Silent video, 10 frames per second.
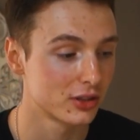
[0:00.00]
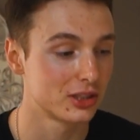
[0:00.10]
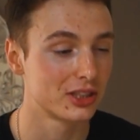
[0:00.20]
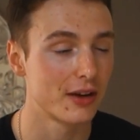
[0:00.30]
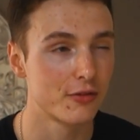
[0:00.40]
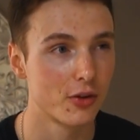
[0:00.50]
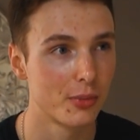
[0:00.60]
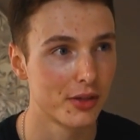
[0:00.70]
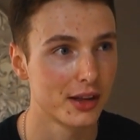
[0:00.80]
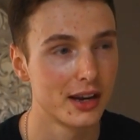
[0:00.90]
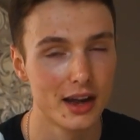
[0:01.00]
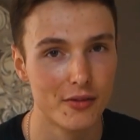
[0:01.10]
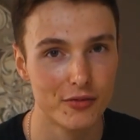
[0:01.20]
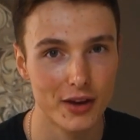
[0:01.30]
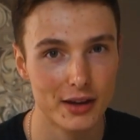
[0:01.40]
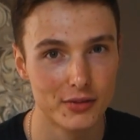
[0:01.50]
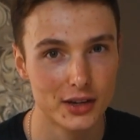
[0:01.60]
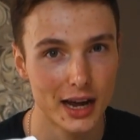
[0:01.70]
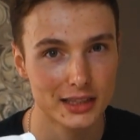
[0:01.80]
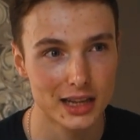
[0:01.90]
except from, I think the unflavoured
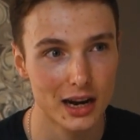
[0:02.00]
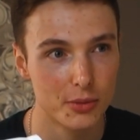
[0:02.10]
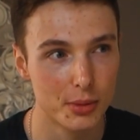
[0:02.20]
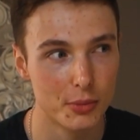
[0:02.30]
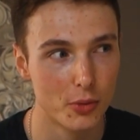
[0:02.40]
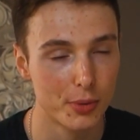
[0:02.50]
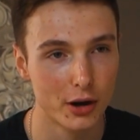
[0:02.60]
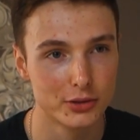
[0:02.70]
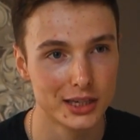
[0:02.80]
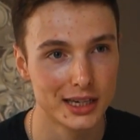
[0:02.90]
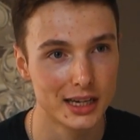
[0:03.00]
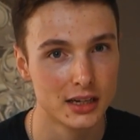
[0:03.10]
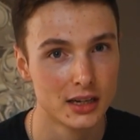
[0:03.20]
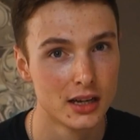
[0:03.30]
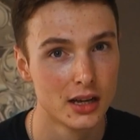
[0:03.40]
has a little bit more protein in.